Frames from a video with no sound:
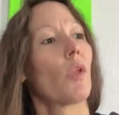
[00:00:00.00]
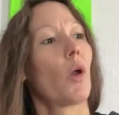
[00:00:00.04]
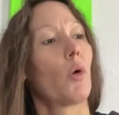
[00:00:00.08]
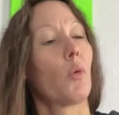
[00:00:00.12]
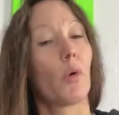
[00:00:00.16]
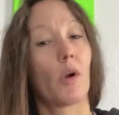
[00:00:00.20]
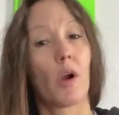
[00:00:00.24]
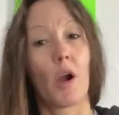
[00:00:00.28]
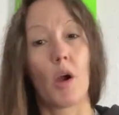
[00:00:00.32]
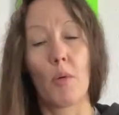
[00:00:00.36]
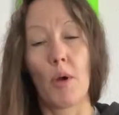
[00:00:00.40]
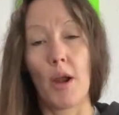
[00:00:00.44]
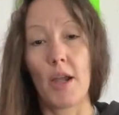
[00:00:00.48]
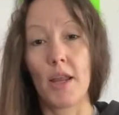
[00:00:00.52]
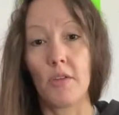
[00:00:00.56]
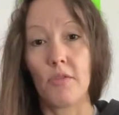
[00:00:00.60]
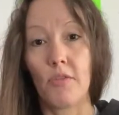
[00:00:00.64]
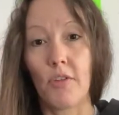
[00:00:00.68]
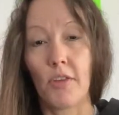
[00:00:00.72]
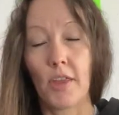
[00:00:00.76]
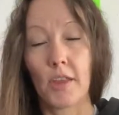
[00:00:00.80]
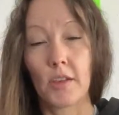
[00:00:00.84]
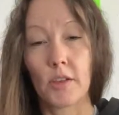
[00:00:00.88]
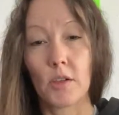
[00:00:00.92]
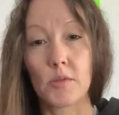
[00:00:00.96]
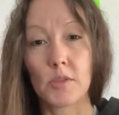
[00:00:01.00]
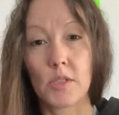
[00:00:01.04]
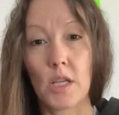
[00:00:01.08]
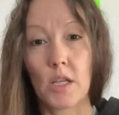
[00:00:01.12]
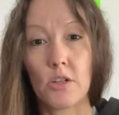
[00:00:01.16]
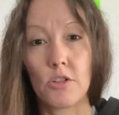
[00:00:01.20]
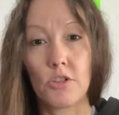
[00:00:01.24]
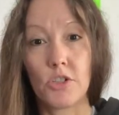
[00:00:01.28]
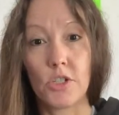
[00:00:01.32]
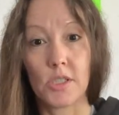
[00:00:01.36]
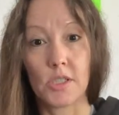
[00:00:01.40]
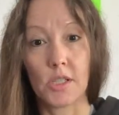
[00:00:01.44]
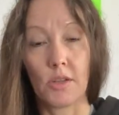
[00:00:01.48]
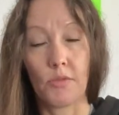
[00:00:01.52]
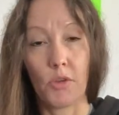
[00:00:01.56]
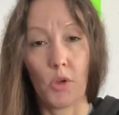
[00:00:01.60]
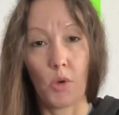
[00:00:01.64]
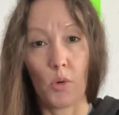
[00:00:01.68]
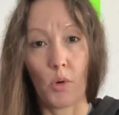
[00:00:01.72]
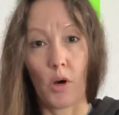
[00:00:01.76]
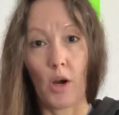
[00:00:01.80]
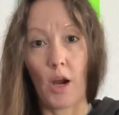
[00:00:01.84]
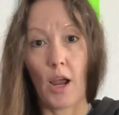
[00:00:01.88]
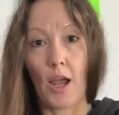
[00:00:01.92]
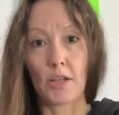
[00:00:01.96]
We're already feeling those energies. If
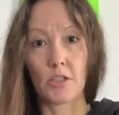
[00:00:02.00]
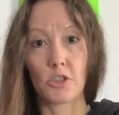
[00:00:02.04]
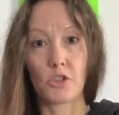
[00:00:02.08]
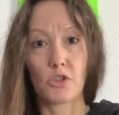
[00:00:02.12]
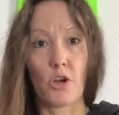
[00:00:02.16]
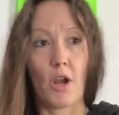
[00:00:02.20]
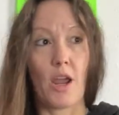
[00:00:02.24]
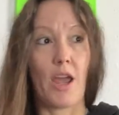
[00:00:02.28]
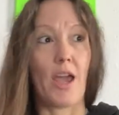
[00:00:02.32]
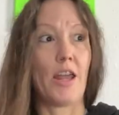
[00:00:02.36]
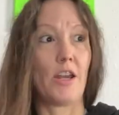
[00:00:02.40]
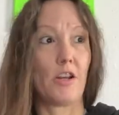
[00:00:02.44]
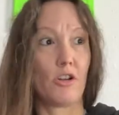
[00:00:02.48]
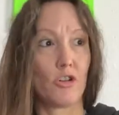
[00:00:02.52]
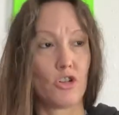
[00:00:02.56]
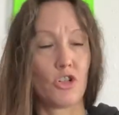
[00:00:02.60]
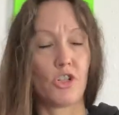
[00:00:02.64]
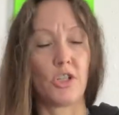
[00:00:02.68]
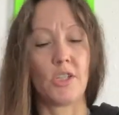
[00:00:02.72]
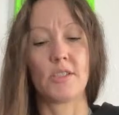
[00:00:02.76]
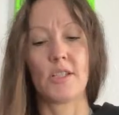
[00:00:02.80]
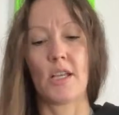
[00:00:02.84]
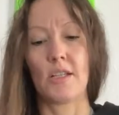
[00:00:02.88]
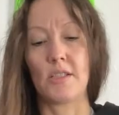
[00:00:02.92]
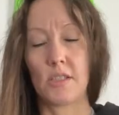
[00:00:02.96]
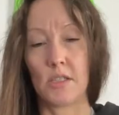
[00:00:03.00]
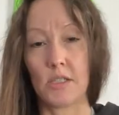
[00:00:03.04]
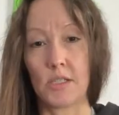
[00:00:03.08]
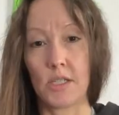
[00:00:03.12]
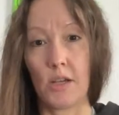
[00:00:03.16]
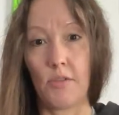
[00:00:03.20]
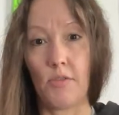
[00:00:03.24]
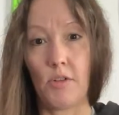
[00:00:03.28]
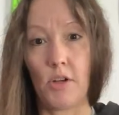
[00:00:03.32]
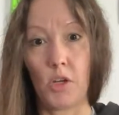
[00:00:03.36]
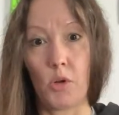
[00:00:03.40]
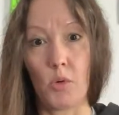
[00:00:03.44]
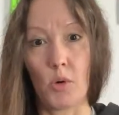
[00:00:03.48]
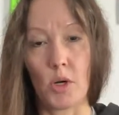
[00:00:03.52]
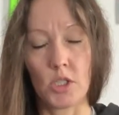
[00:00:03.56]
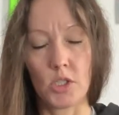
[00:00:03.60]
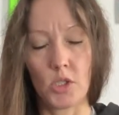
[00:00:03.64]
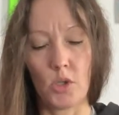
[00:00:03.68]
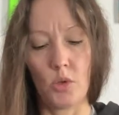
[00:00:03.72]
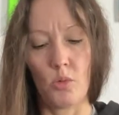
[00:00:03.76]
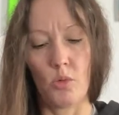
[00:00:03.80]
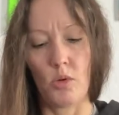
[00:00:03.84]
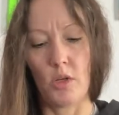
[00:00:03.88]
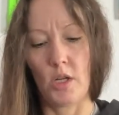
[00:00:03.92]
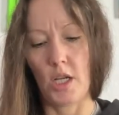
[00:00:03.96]
you are extra energy sensitive and you are
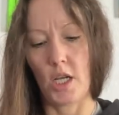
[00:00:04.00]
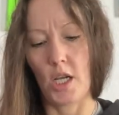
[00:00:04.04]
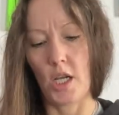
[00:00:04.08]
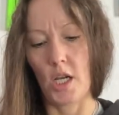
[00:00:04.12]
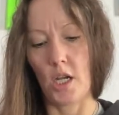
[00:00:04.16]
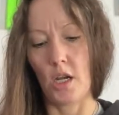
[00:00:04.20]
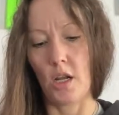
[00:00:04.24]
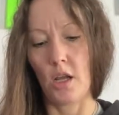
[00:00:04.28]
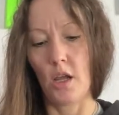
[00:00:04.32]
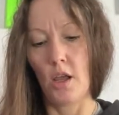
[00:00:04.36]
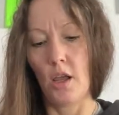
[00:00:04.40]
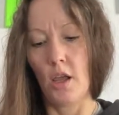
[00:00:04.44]
tuned in,